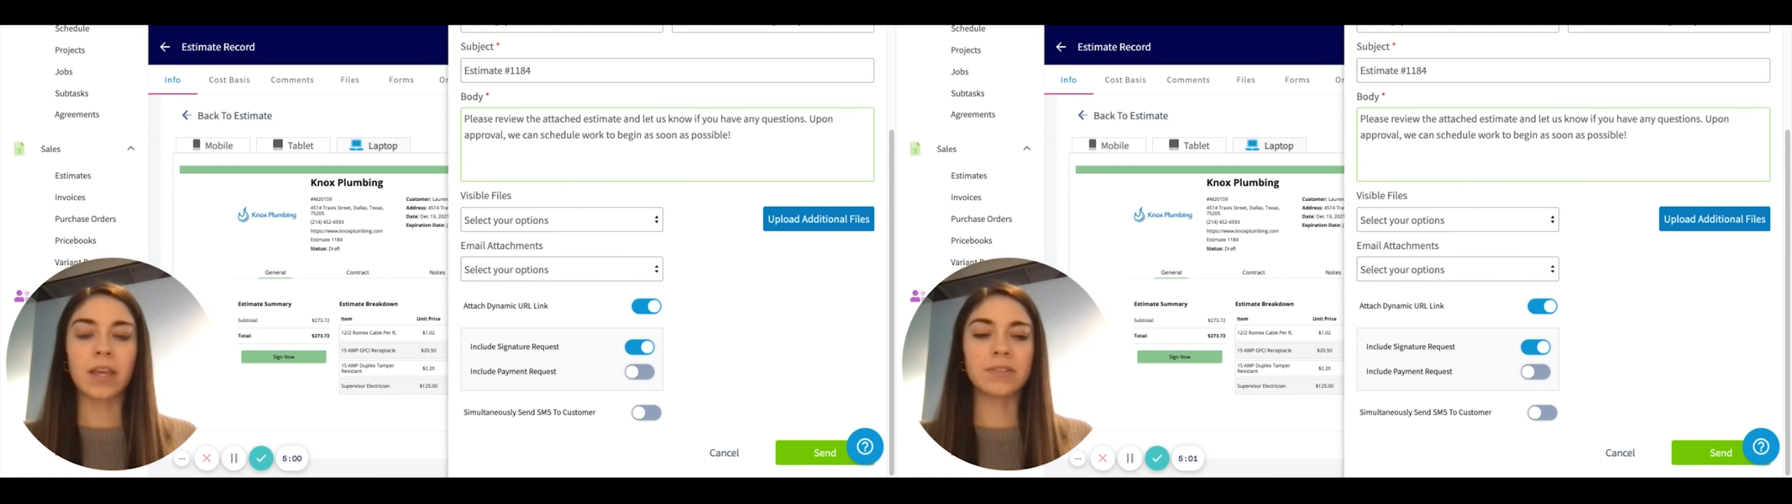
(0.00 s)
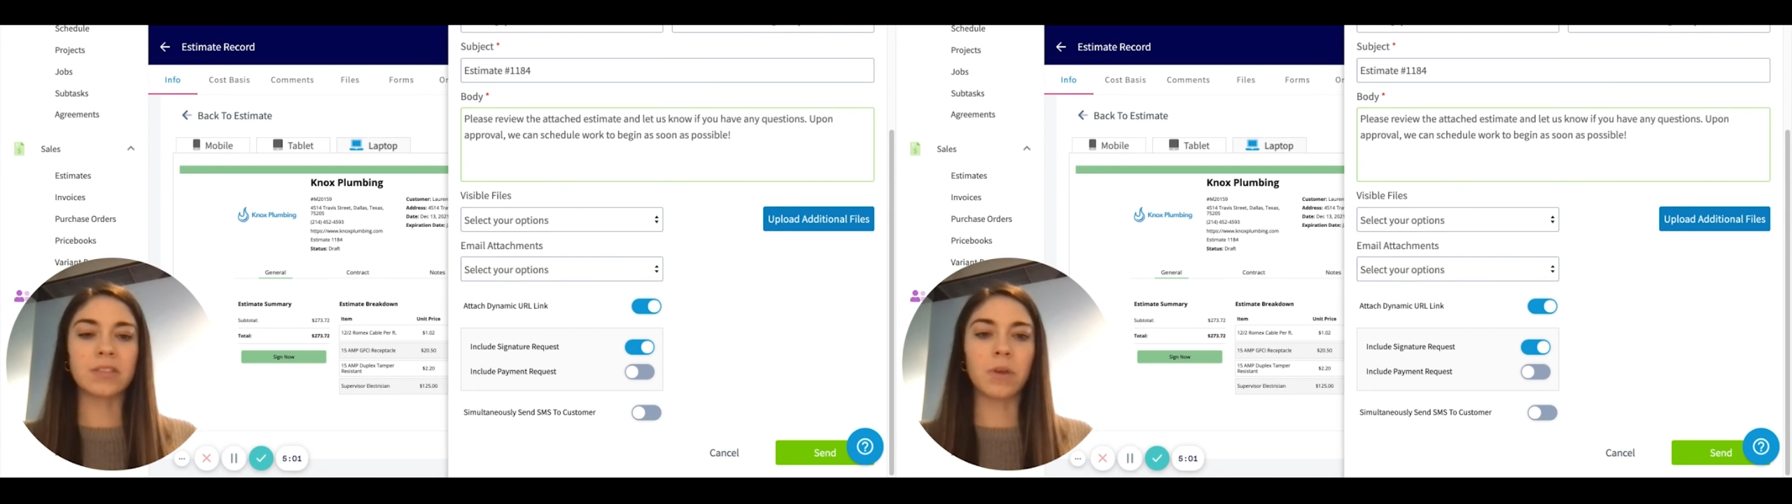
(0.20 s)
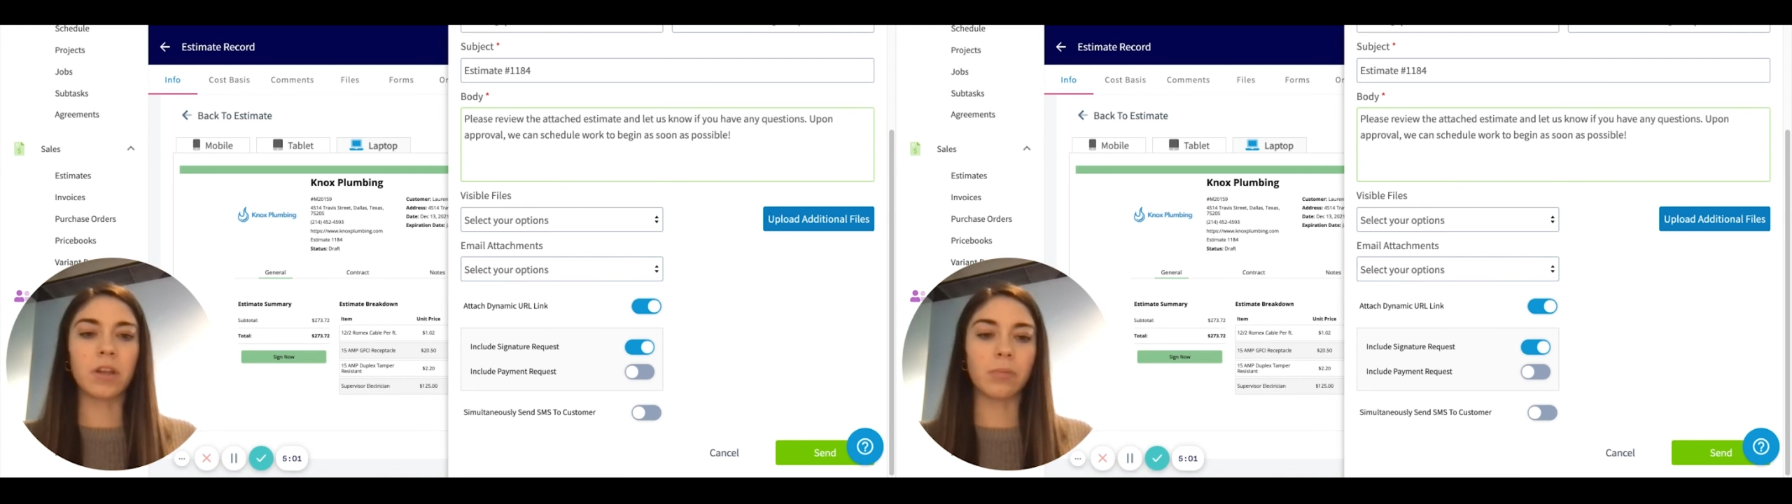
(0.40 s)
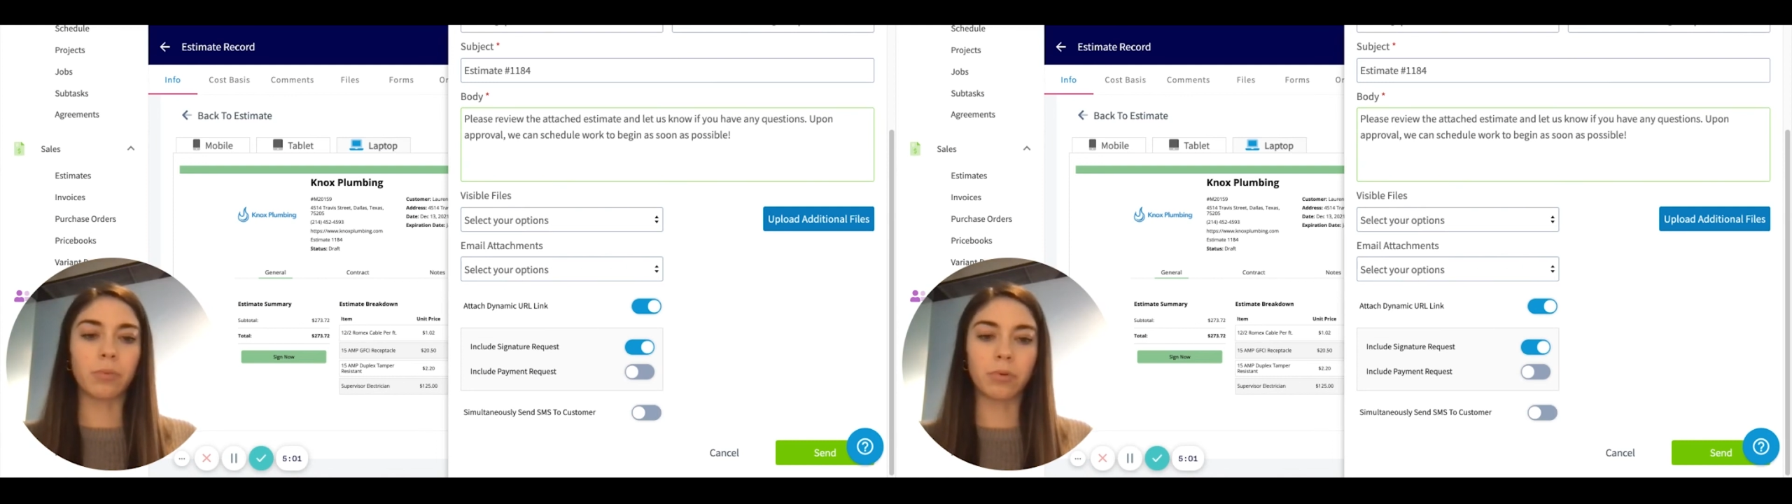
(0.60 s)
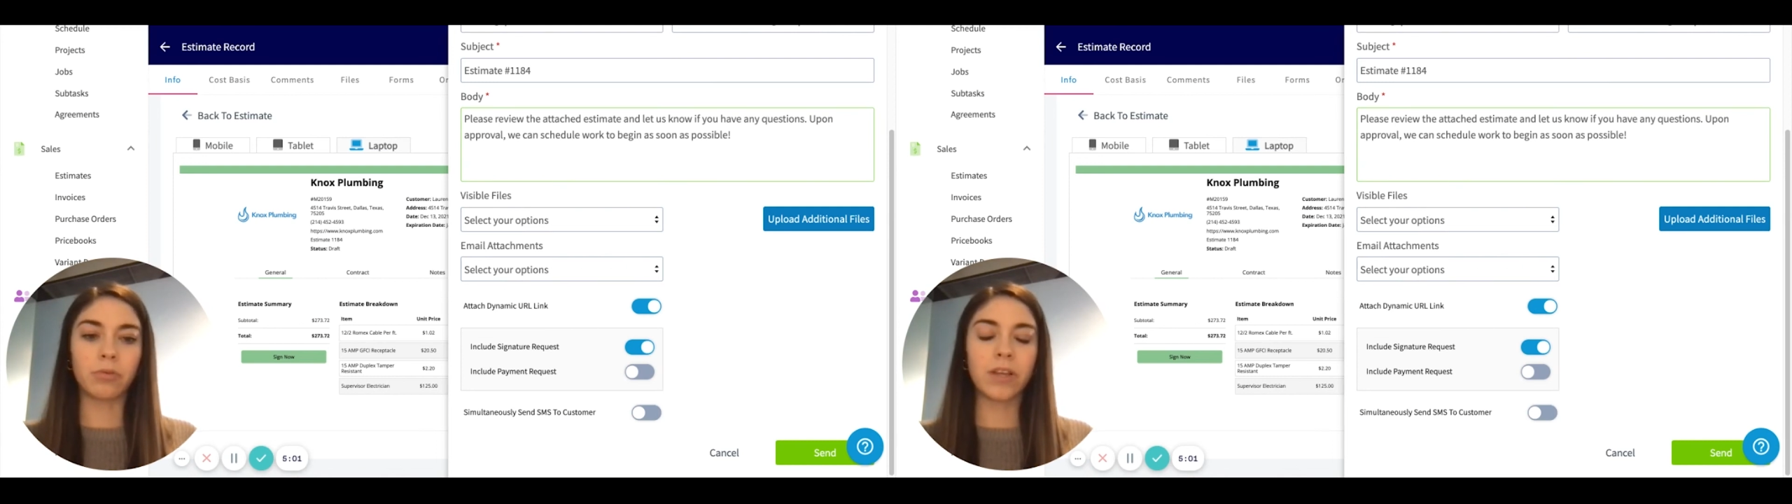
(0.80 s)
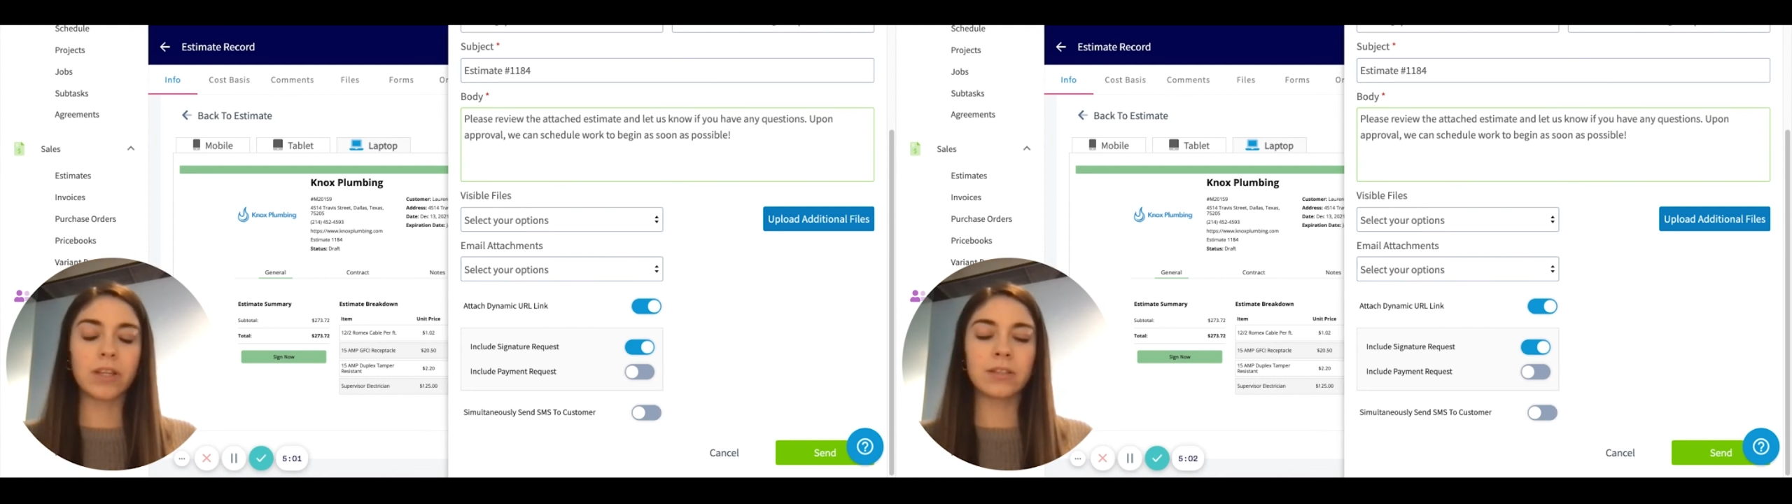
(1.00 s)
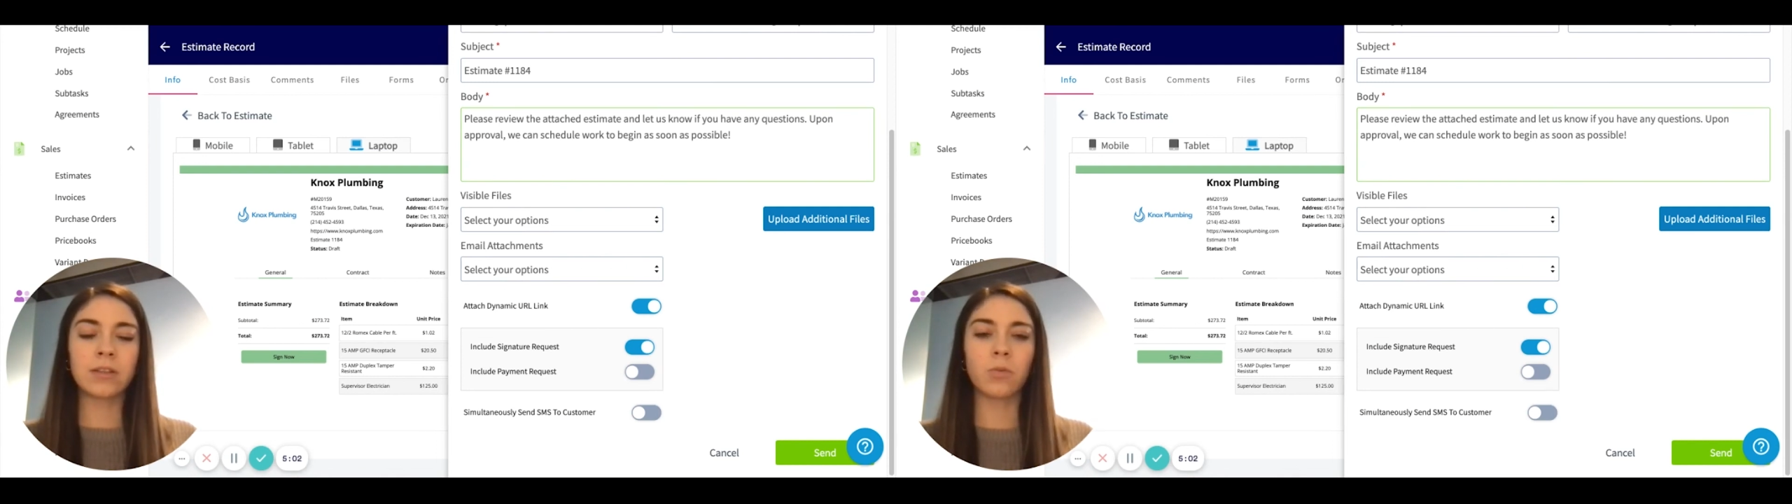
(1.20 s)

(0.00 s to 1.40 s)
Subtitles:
estimate and approve it.